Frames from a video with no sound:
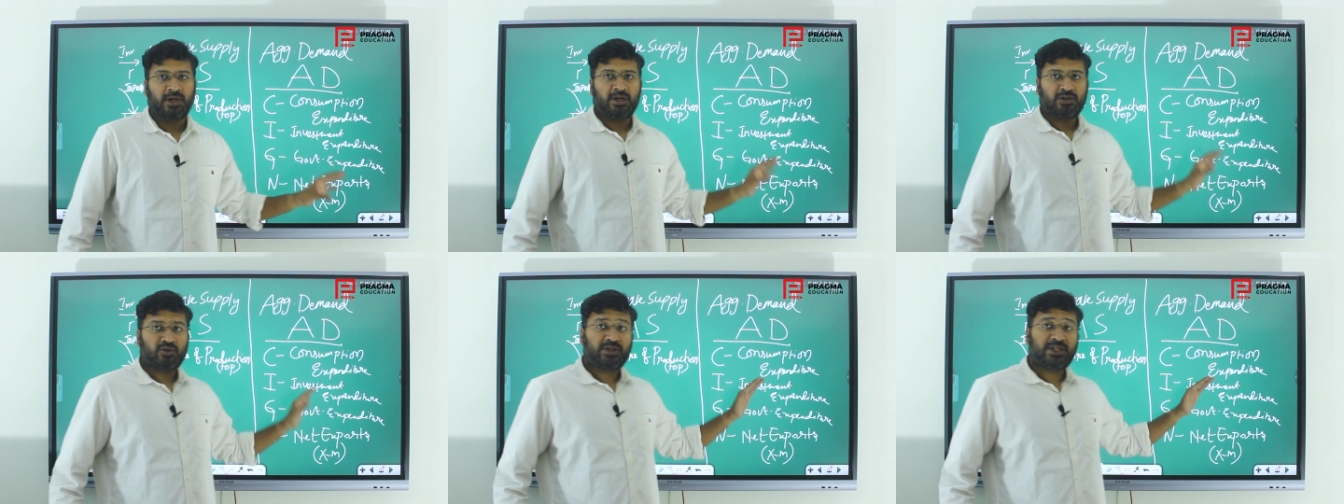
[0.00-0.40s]

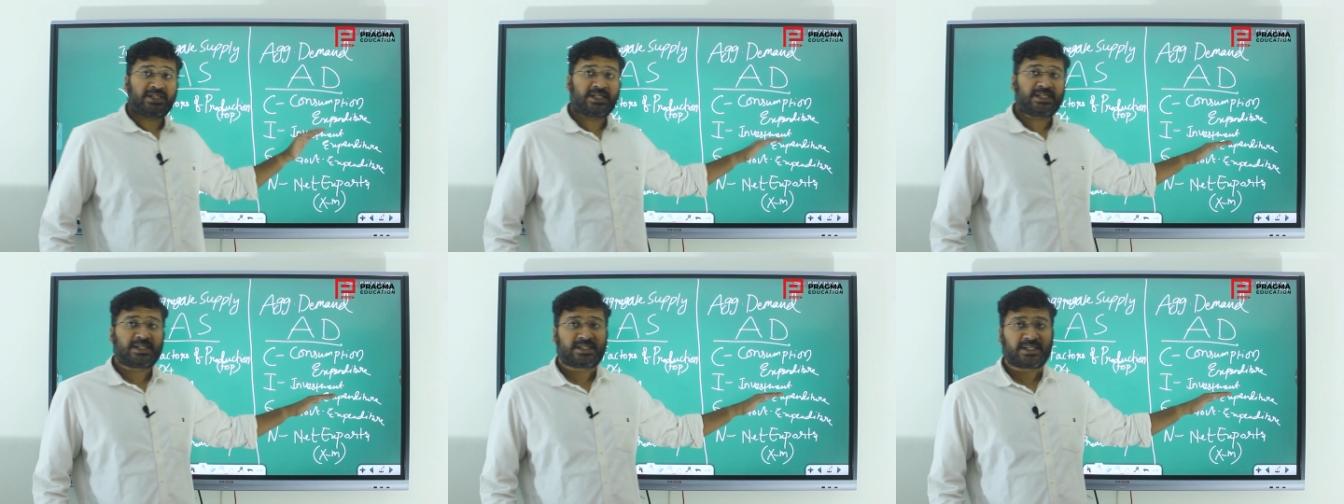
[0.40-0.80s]
So this
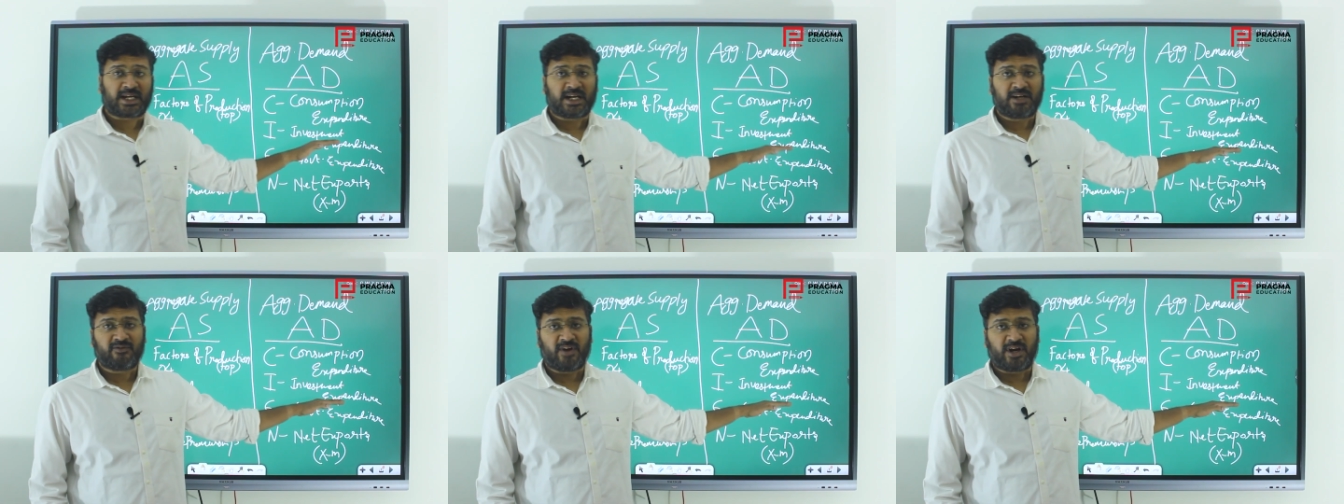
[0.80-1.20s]
is the
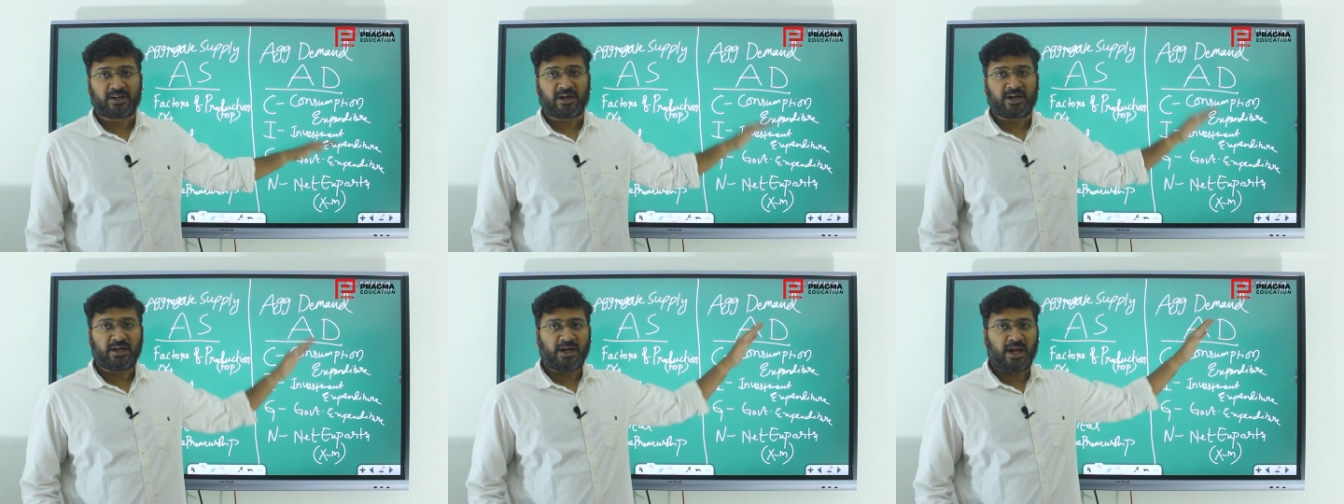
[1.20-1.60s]
second
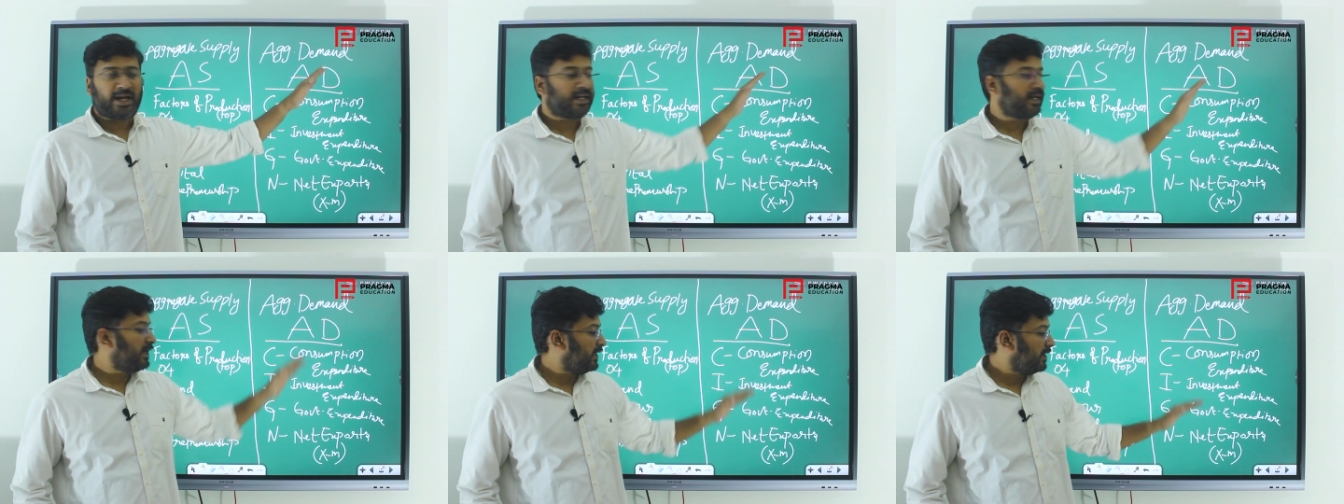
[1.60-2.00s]
factor in
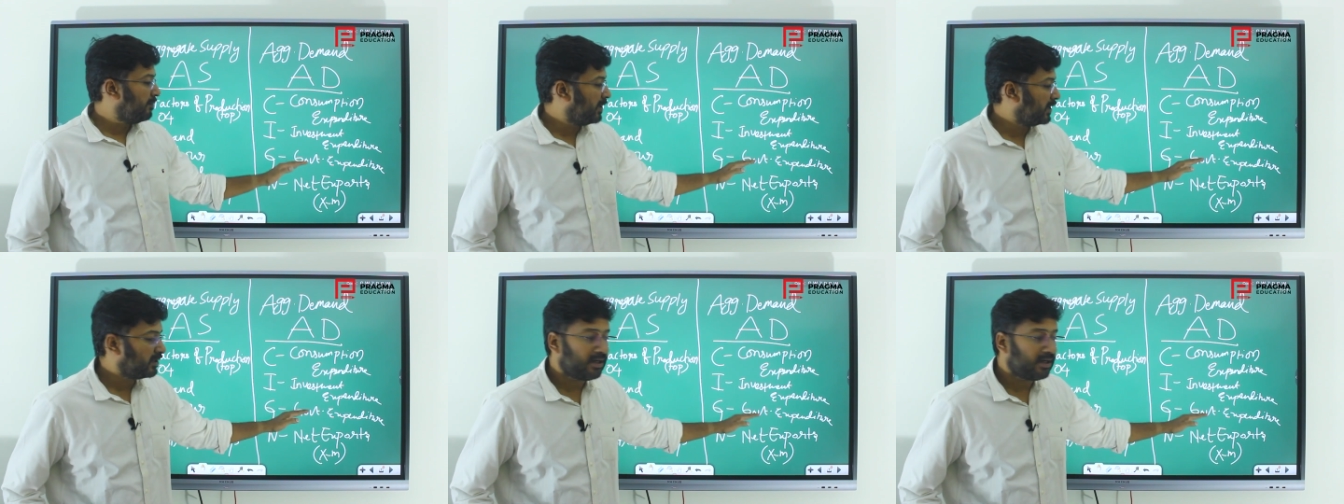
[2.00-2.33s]
aggregate demand.